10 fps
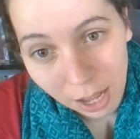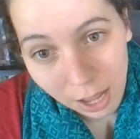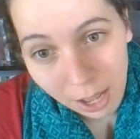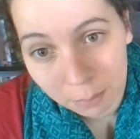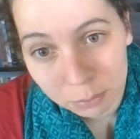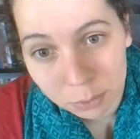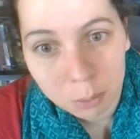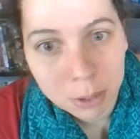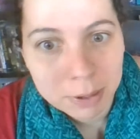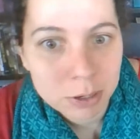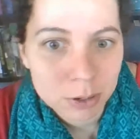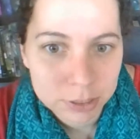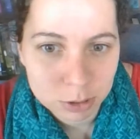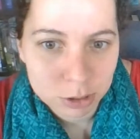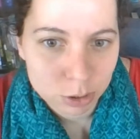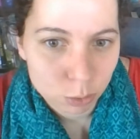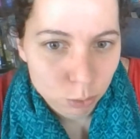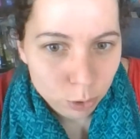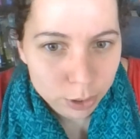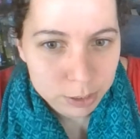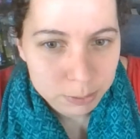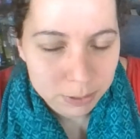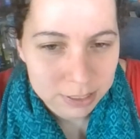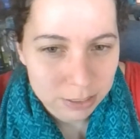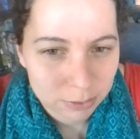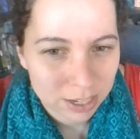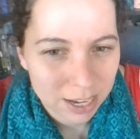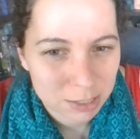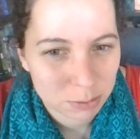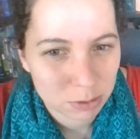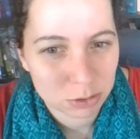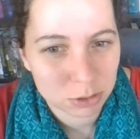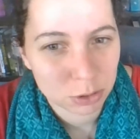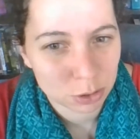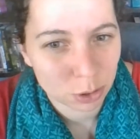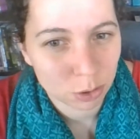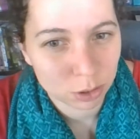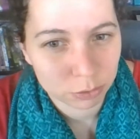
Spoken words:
Not so much in the words because The Great Gatsby doesn't use a whole